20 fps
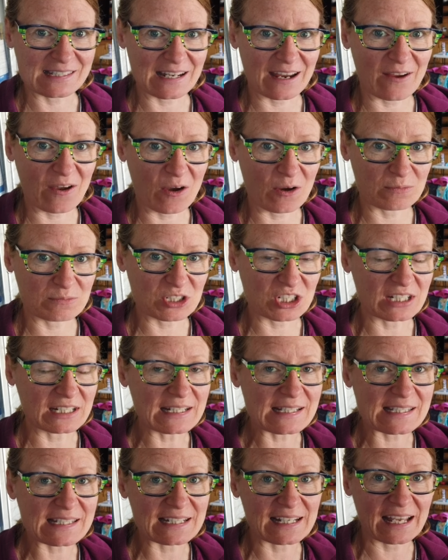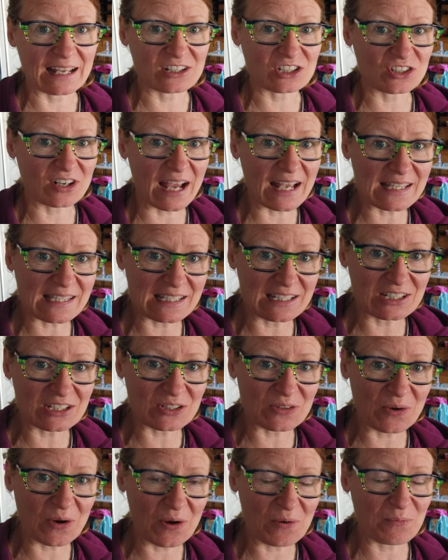stay home. She needs to get dressed and
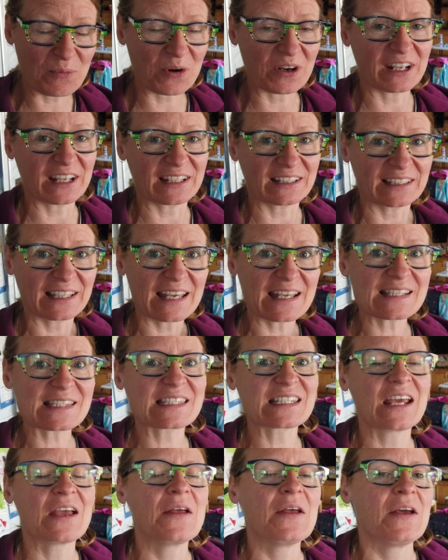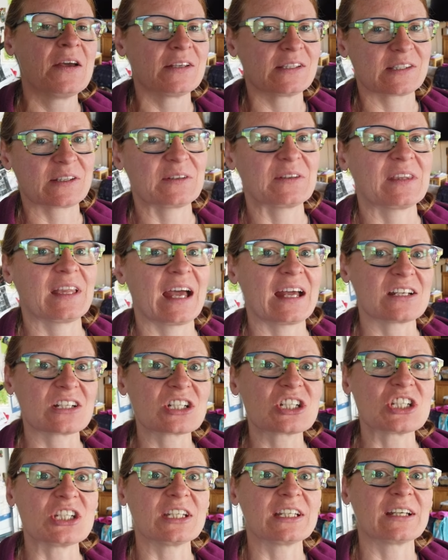do her morning list so that
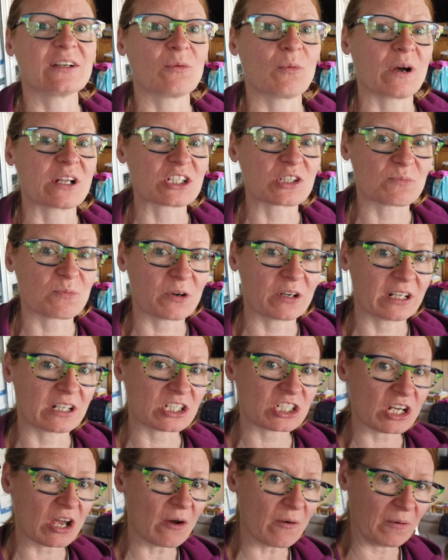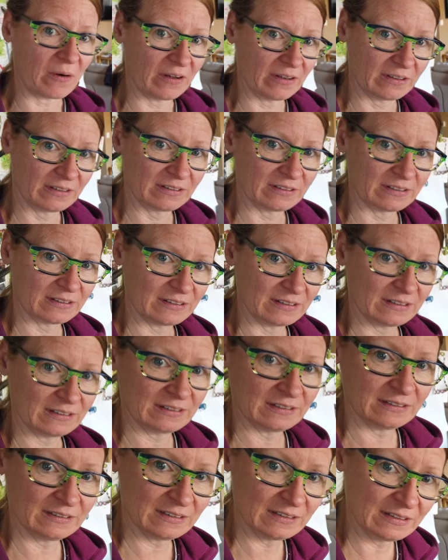she can watch a morning show. I'm
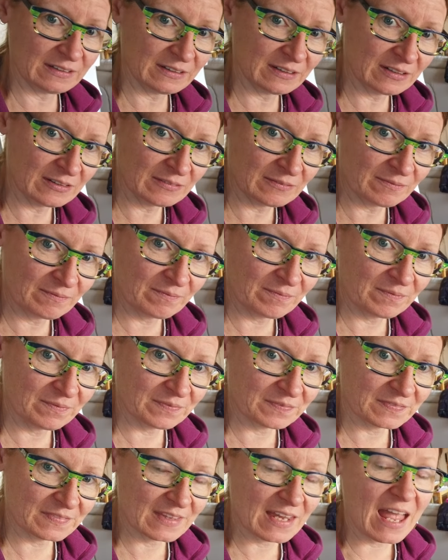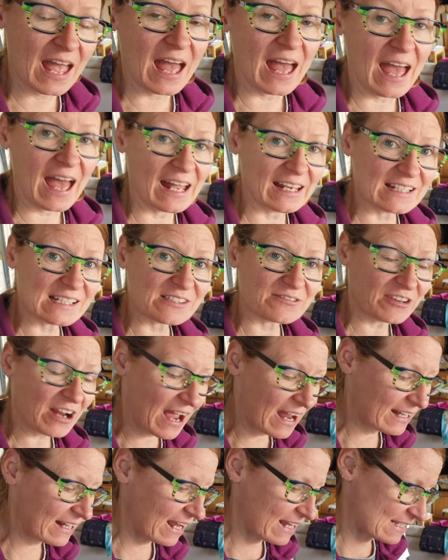riding a pony. And it's
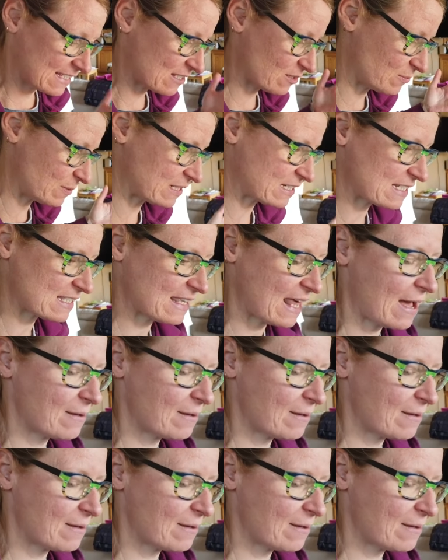Friday, so what does